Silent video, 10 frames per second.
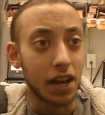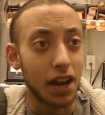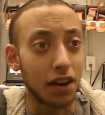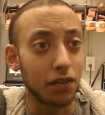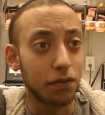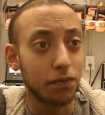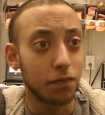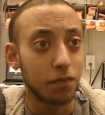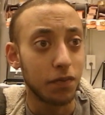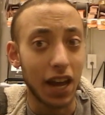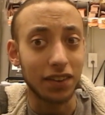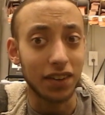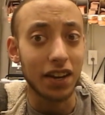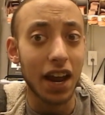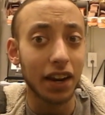And if
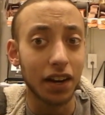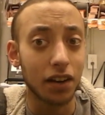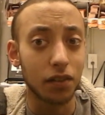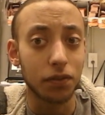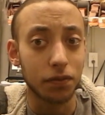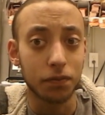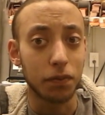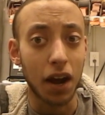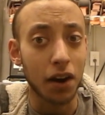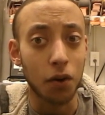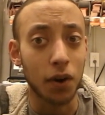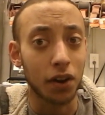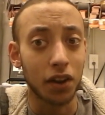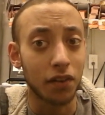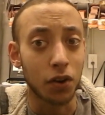that's a negative, I don't want
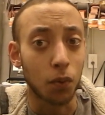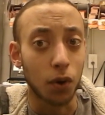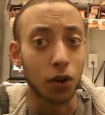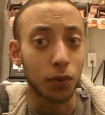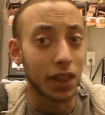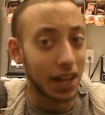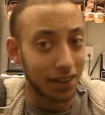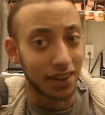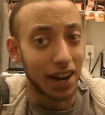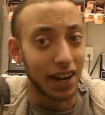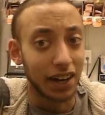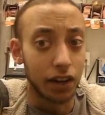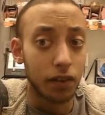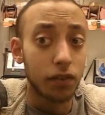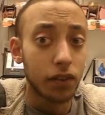to live in a world where that's a
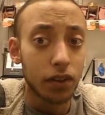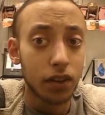negative.